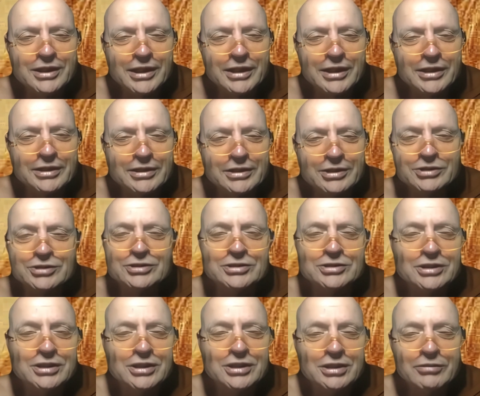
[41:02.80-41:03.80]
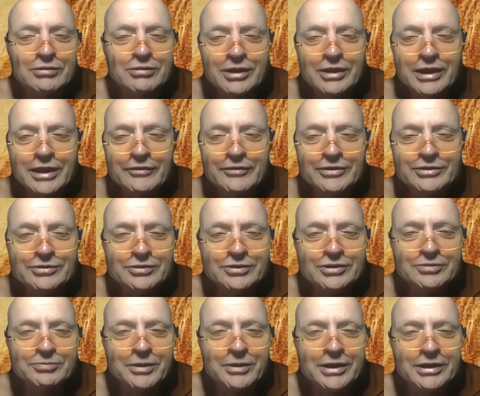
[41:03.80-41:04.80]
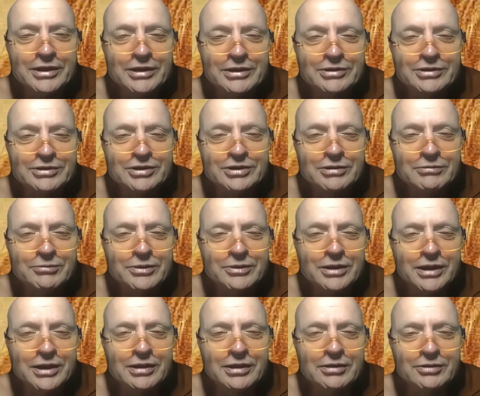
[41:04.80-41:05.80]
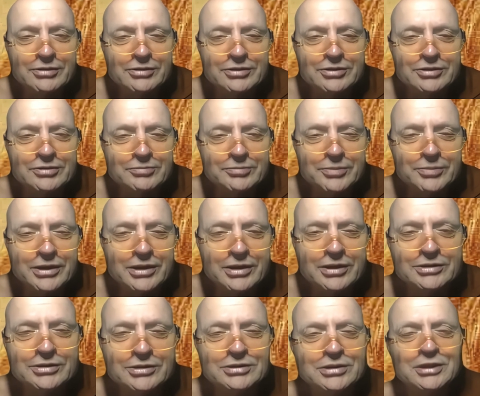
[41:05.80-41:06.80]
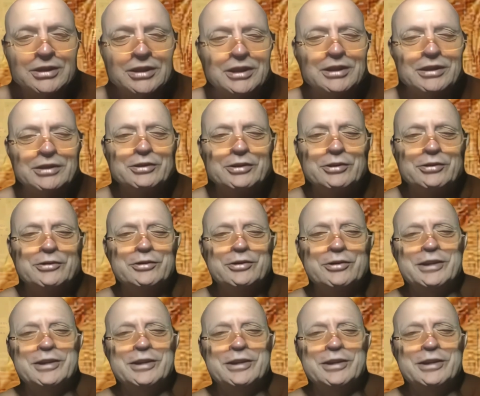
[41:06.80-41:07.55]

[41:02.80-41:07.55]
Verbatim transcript: that is when having to explain it to somebody else because you know you